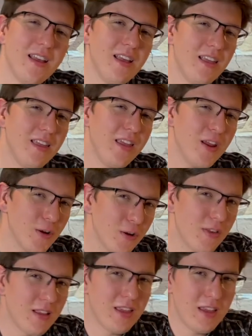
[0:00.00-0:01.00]

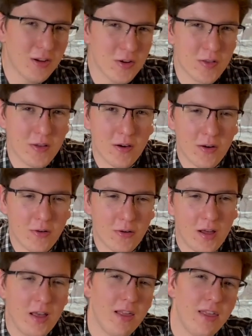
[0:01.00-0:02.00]
years and years ago.
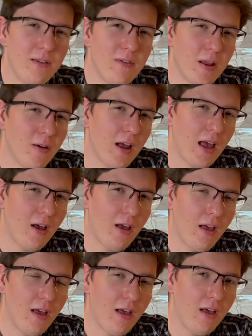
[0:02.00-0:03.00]
That video
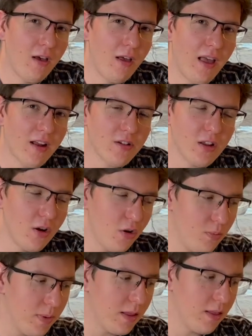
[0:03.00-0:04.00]
actually
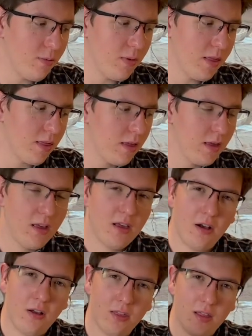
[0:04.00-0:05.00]
opens with
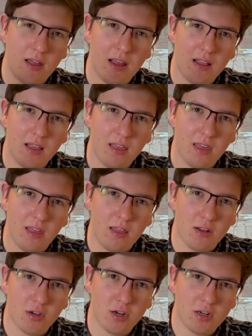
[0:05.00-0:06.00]
all the lights in
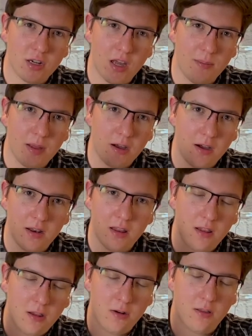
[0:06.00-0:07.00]
the church coming on
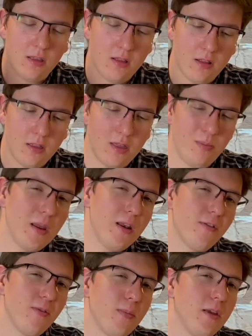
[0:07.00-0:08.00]
in unison to the beat
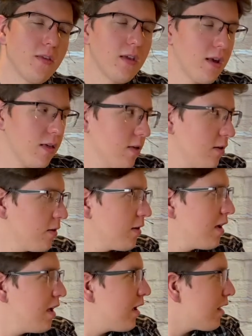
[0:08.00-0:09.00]
of the music. So
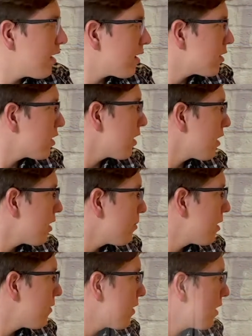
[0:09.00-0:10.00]
it's actually a little
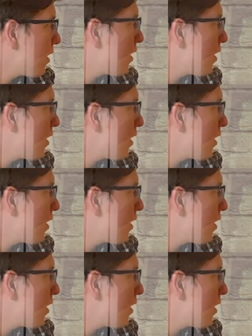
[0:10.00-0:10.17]
bit of a